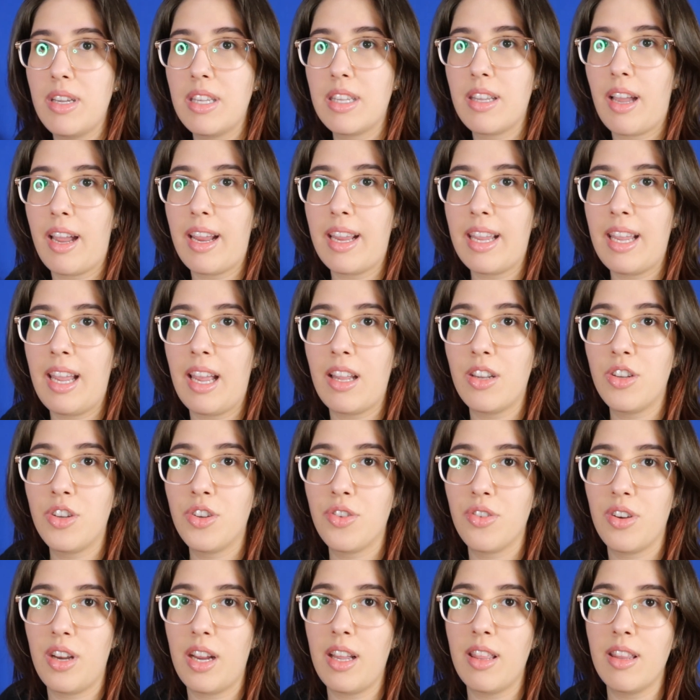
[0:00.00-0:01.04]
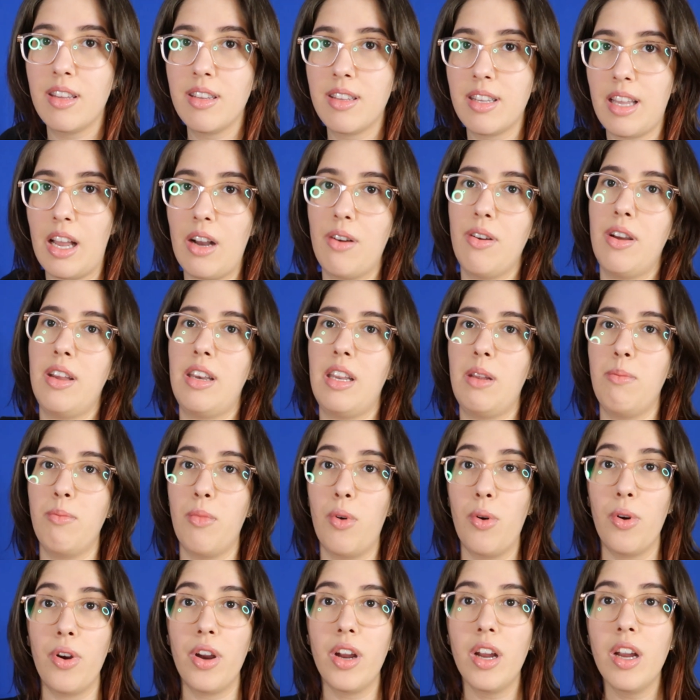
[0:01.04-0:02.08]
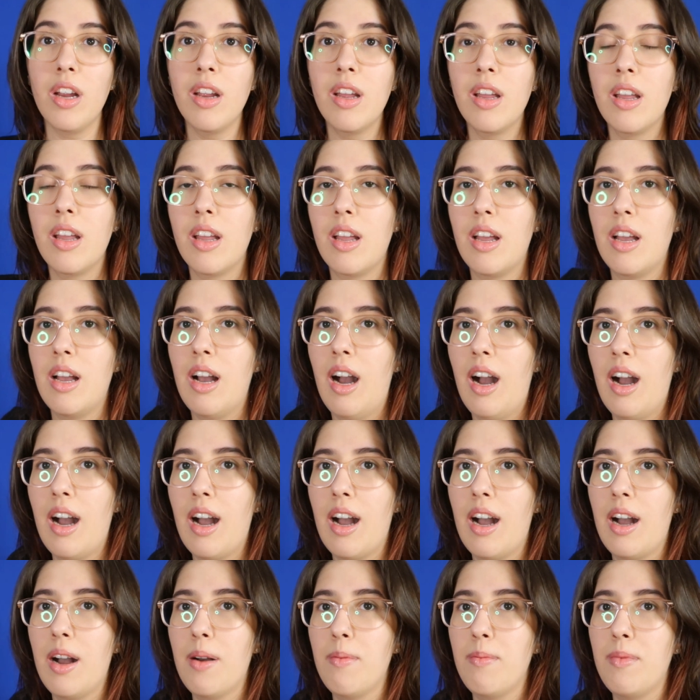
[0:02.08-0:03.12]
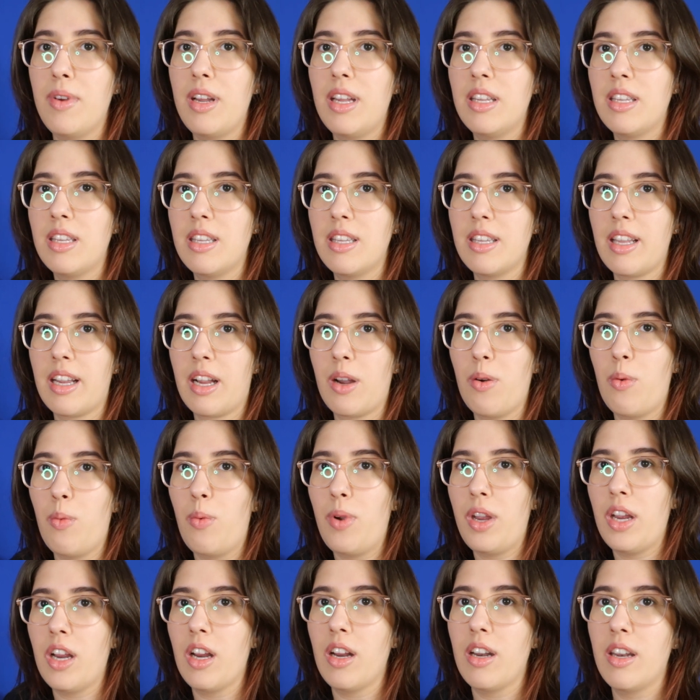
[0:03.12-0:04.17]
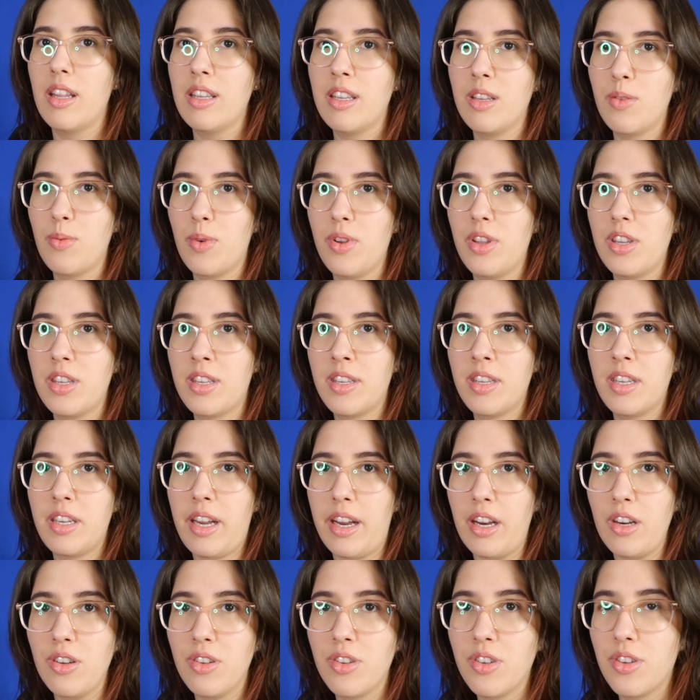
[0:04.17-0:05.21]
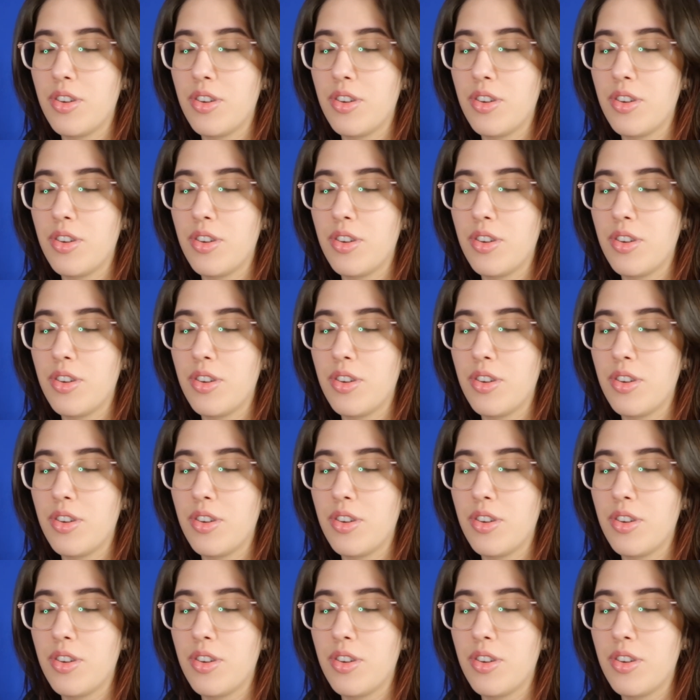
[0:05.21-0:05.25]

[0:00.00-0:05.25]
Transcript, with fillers: is I can't straighten this out anymore. Um, this is like a weird, this is where the stairs